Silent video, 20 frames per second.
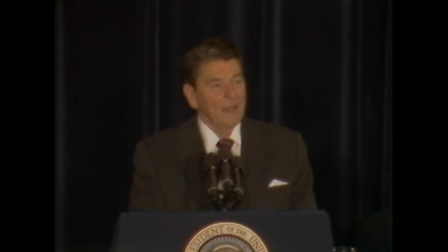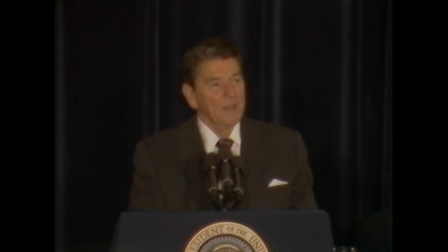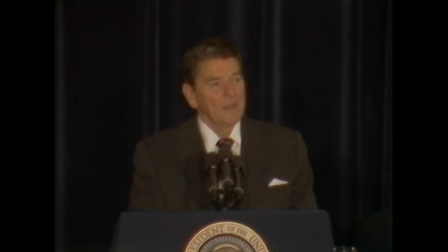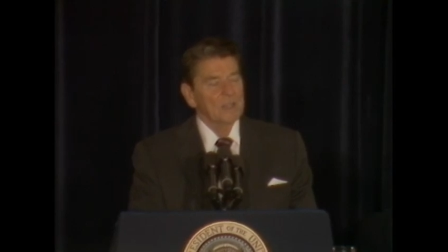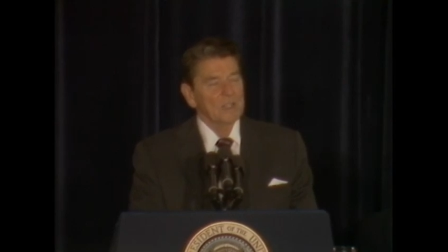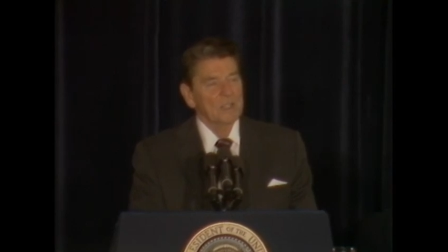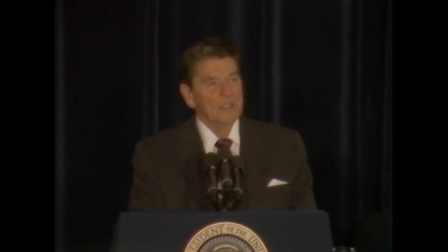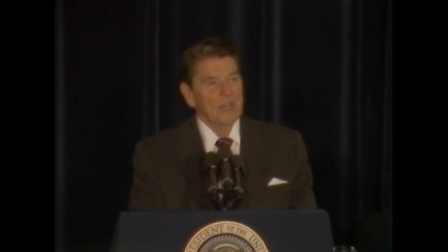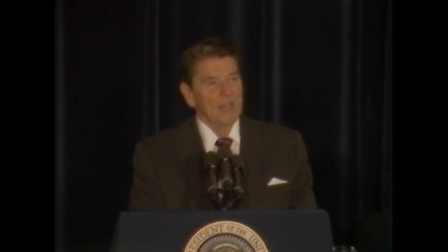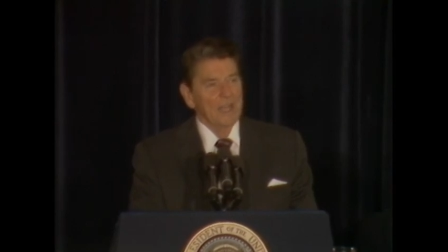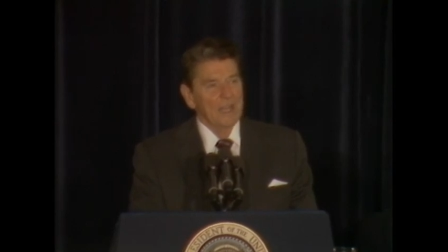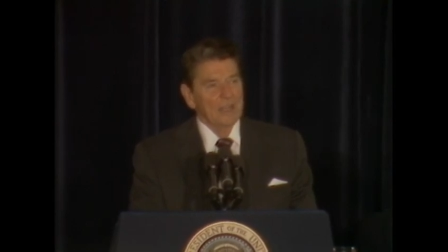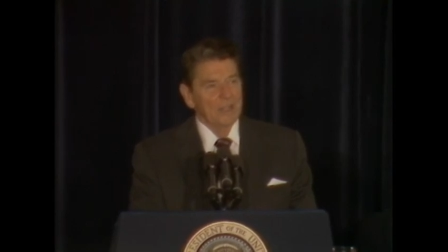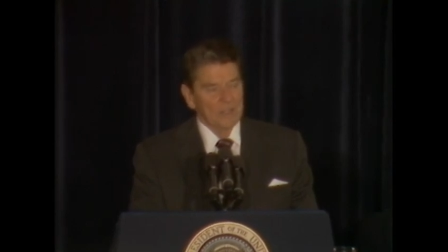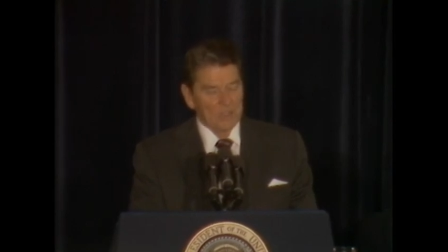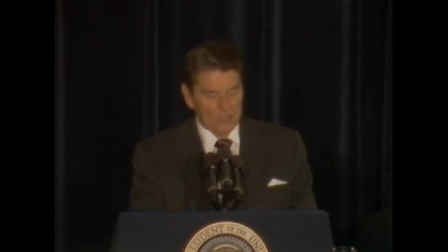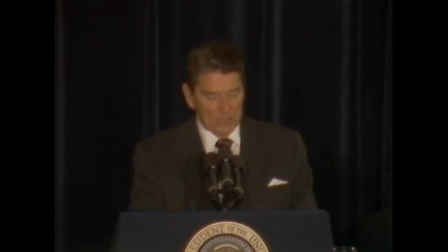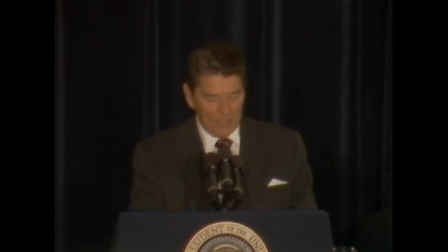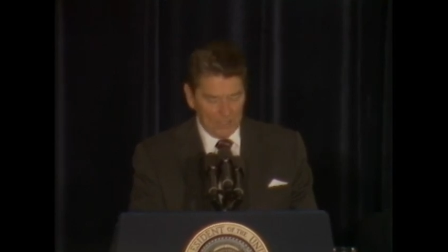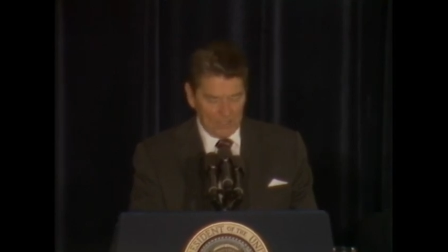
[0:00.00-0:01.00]

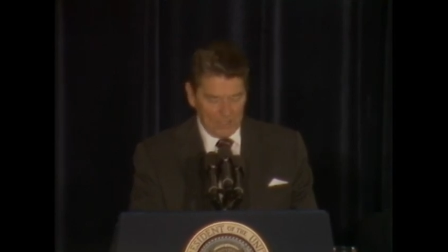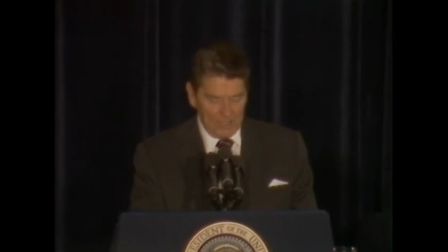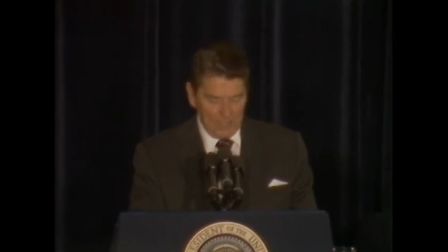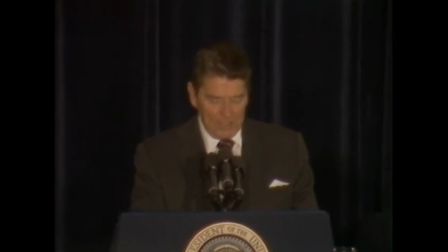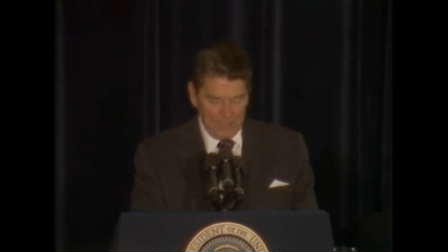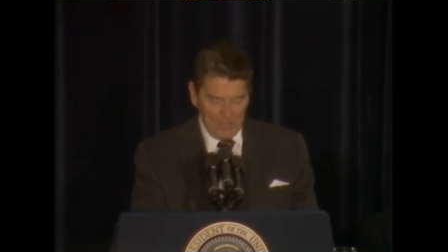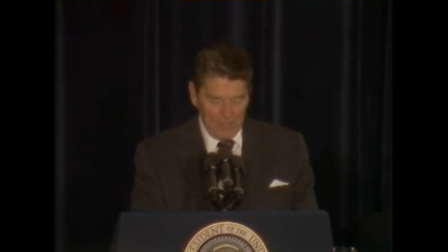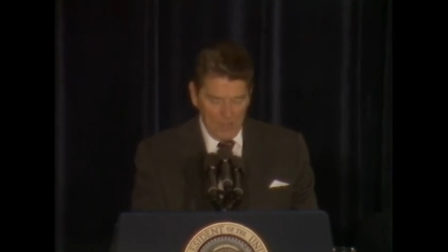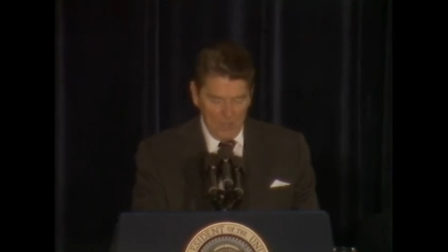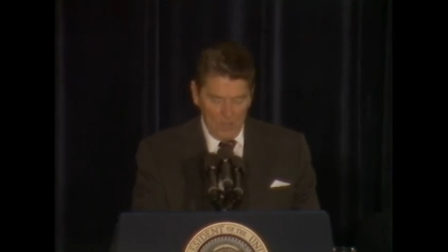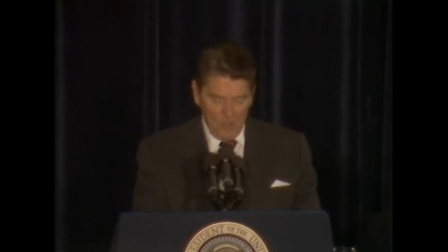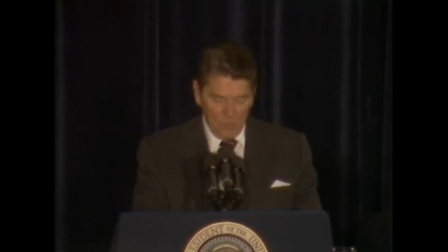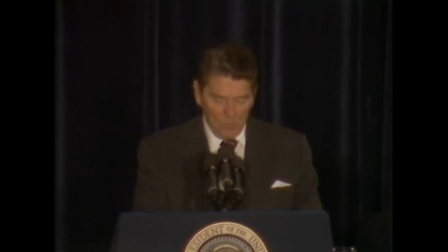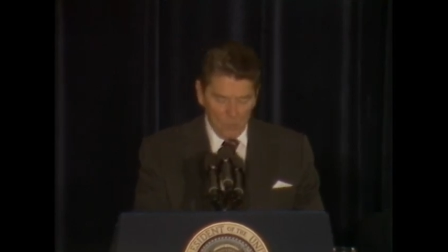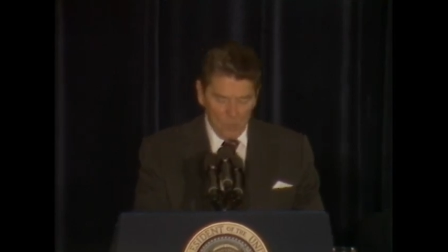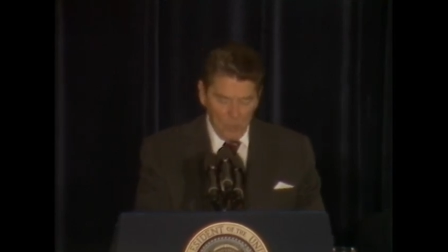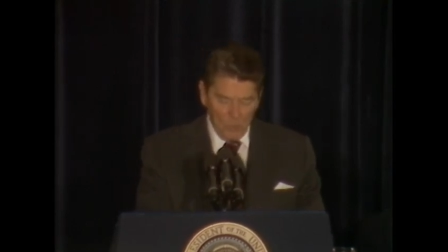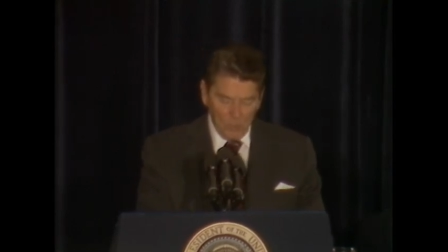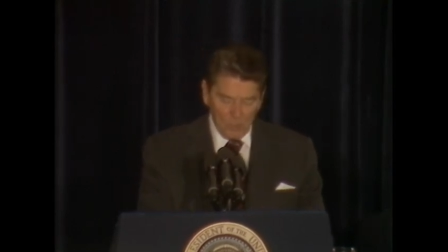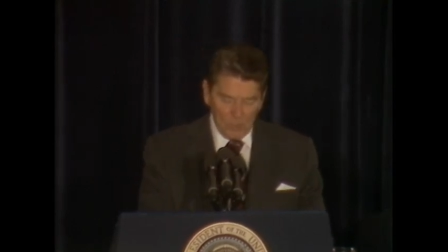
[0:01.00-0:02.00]
understands that the
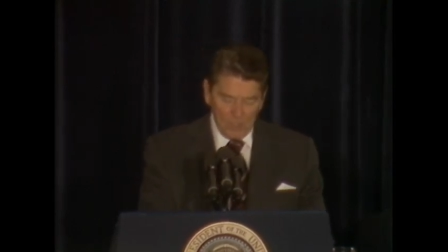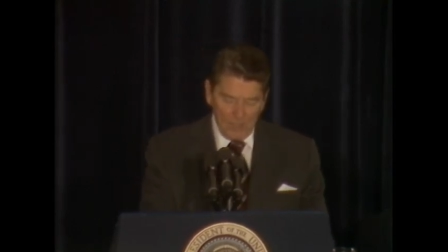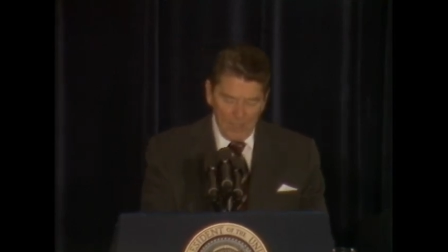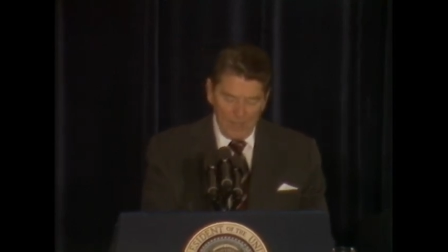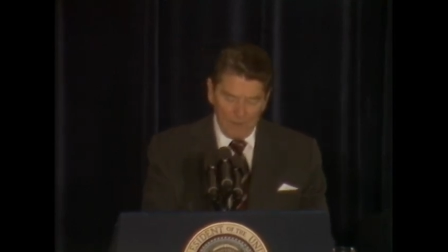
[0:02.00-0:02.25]
road to